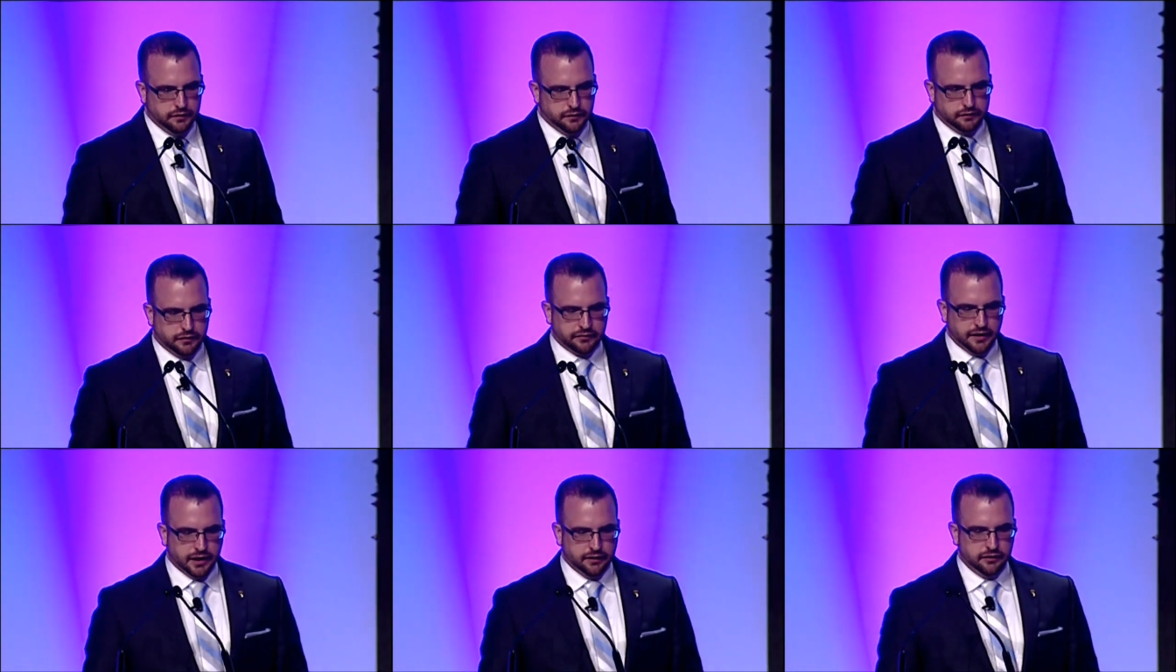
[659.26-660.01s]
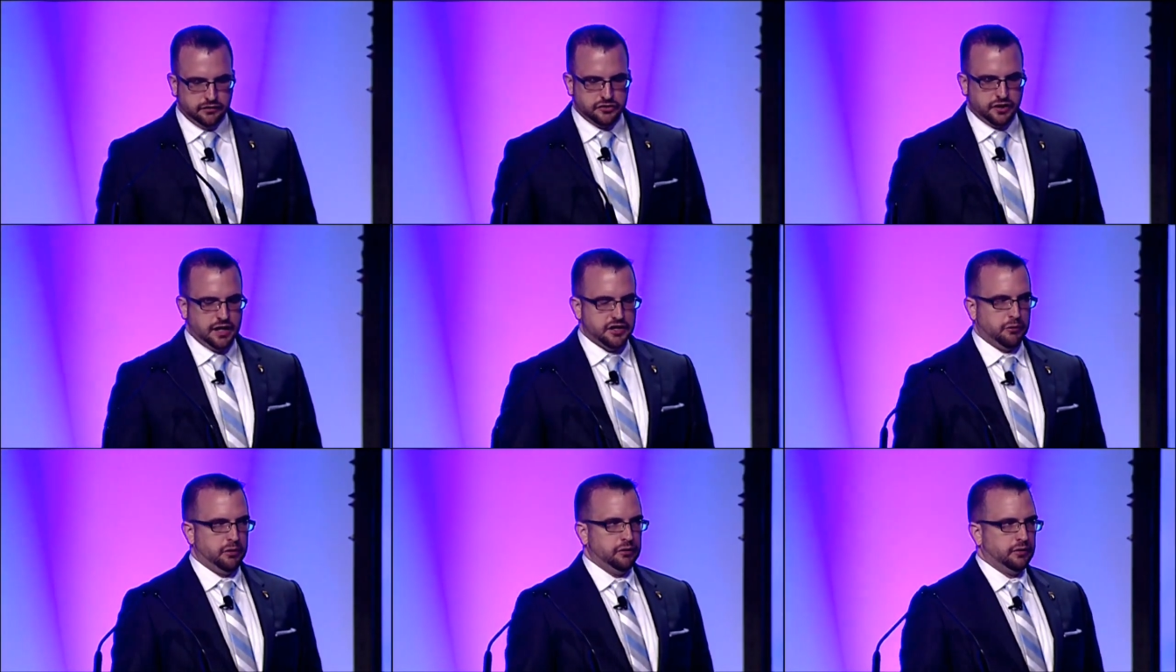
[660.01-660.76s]
The second is to change
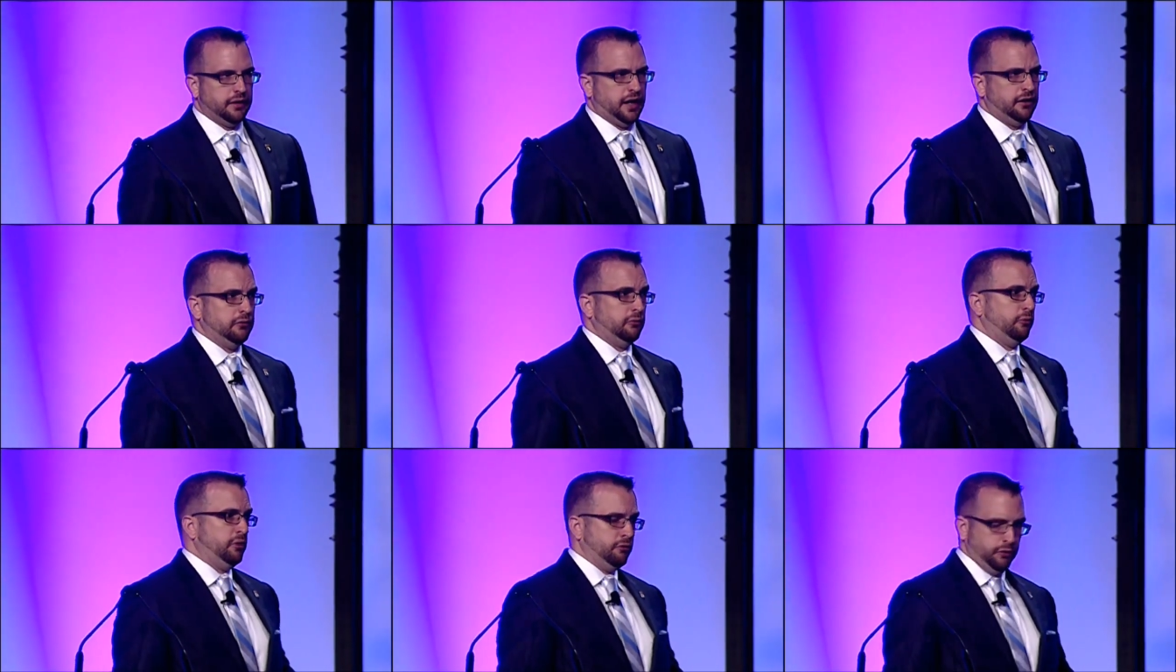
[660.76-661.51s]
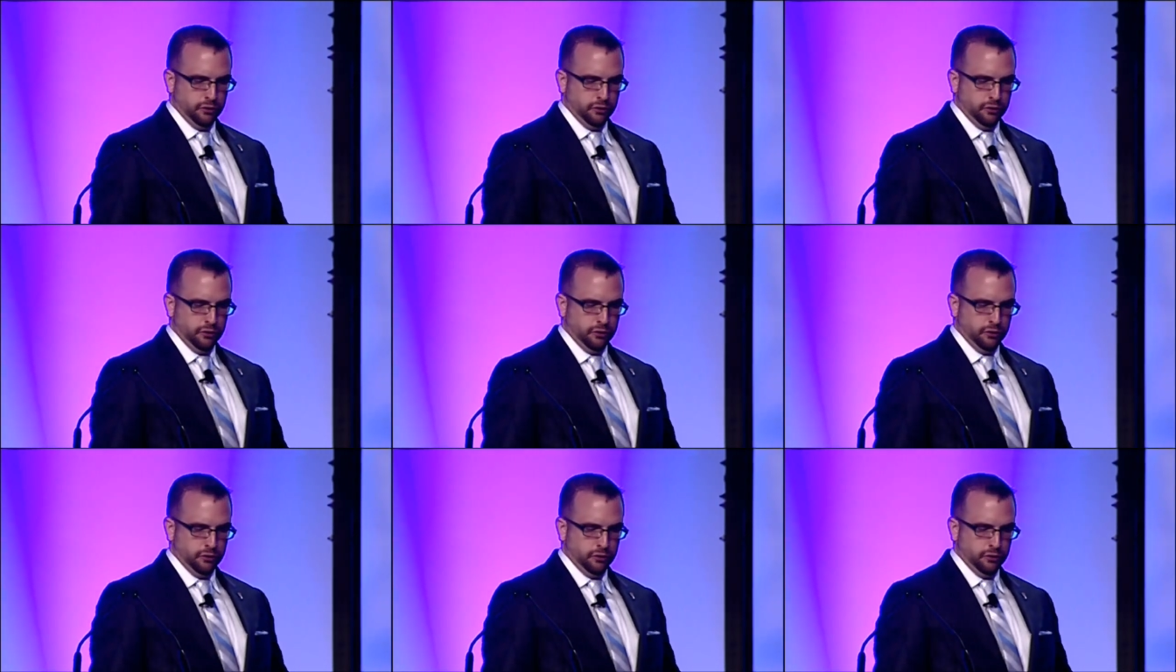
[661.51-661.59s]
how we view